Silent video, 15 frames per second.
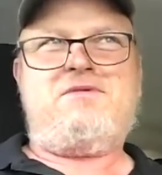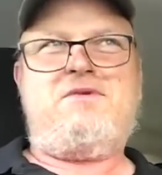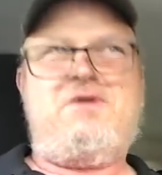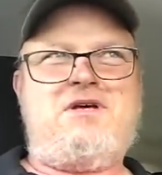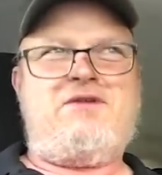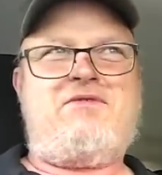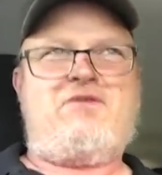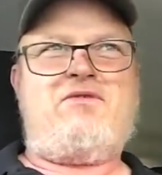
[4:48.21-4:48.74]

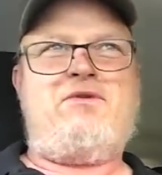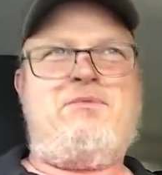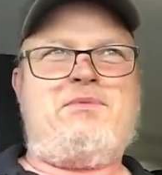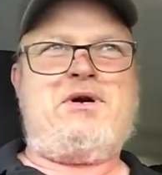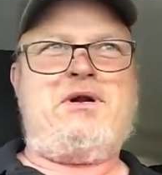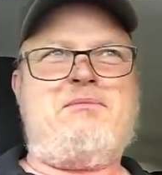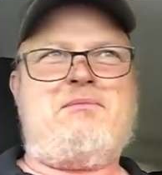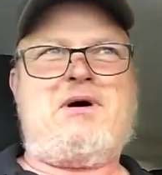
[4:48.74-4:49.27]
give
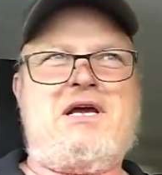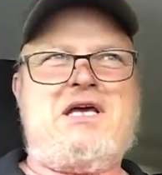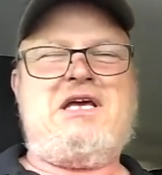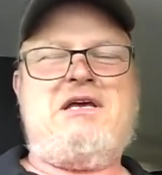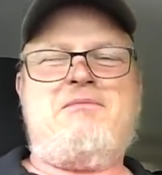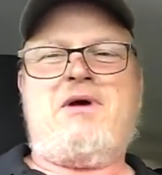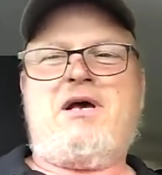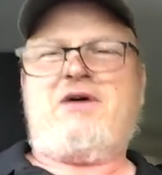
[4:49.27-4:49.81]
everybody my
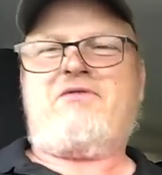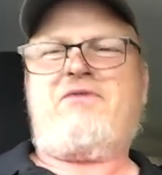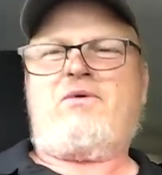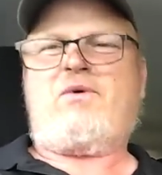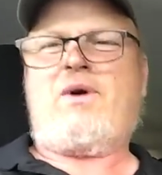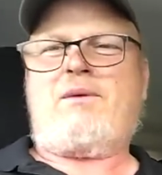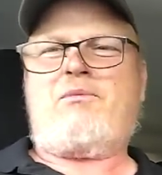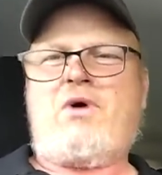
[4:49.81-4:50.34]
email if they
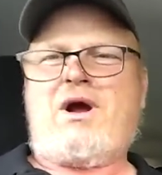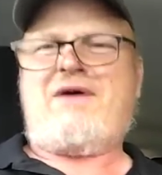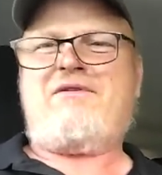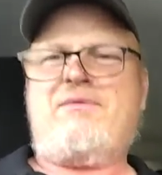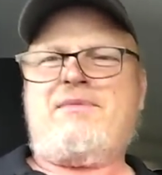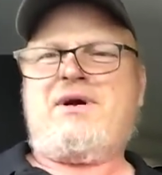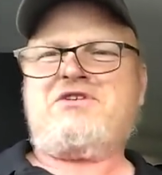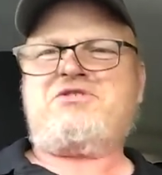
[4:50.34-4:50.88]
want to private
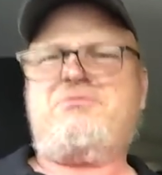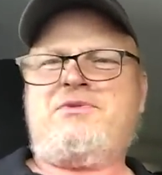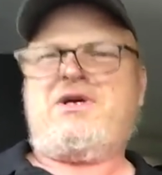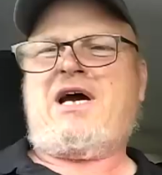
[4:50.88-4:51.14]
message me.